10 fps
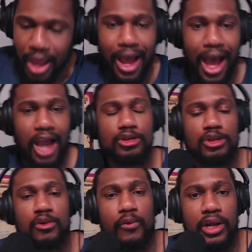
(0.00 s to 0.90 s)
I
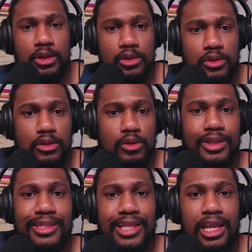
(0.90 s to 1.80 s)
just read to you the
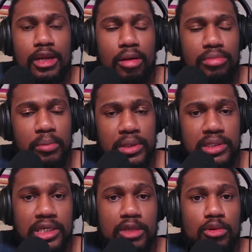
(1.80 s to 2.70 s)
Ten Commandments
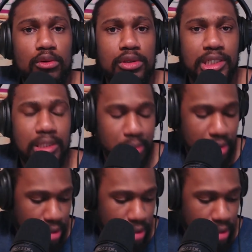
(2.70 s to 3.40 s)
in the New Testament.